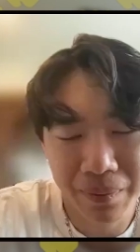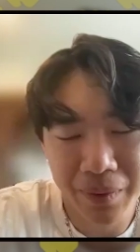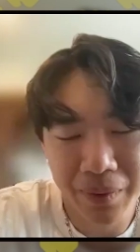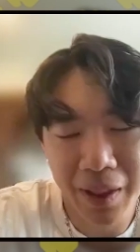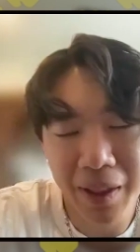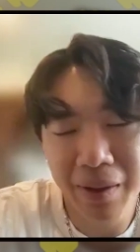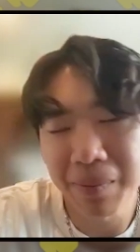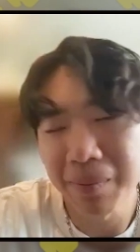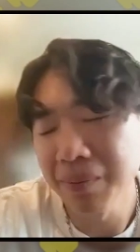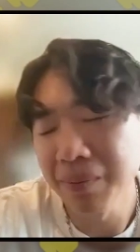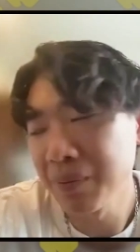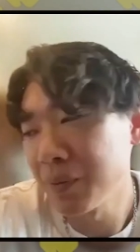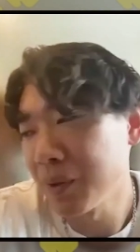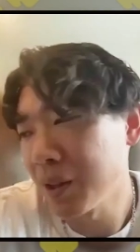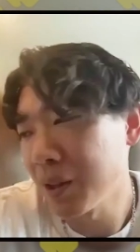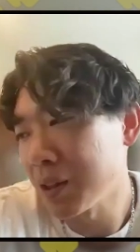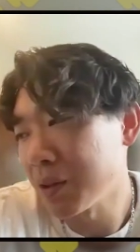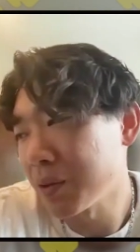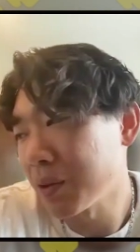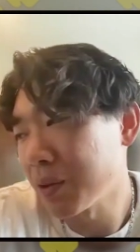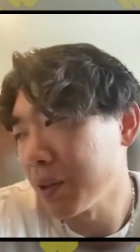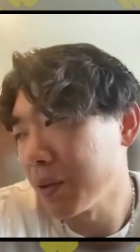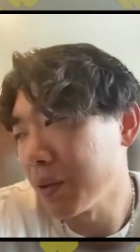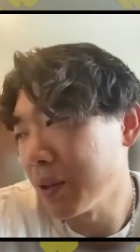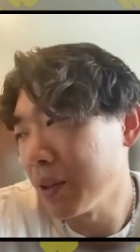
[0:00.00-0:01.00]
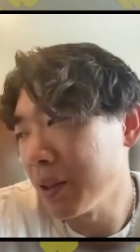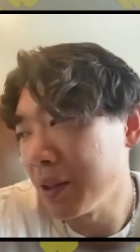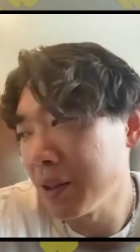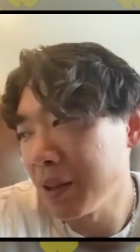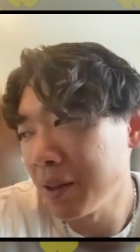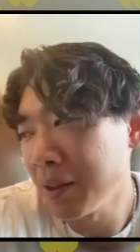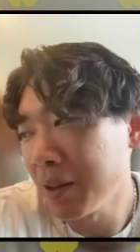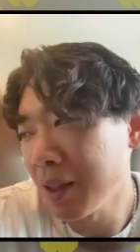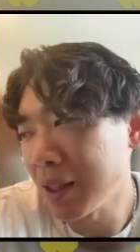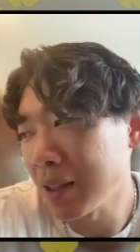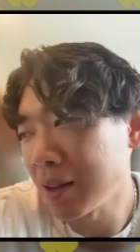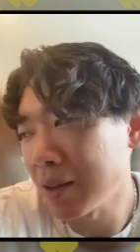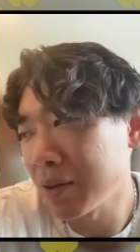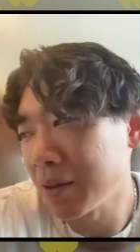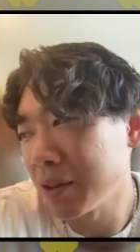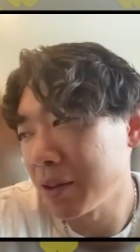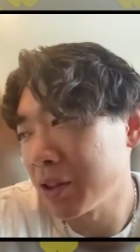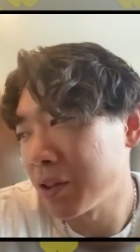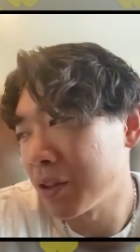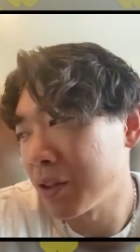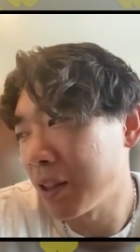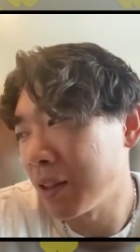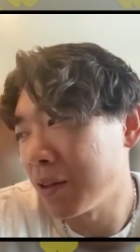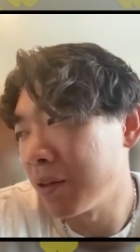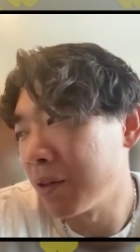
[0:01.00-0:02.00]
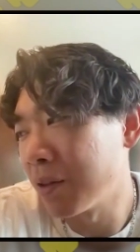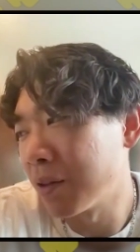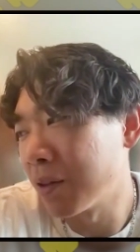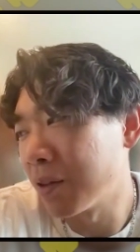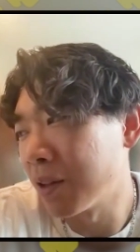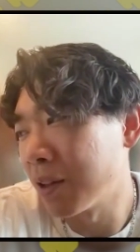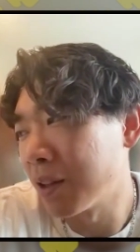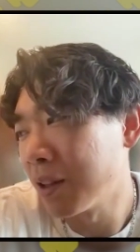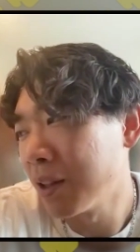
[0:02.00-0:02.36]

Yep, that's what we strive for.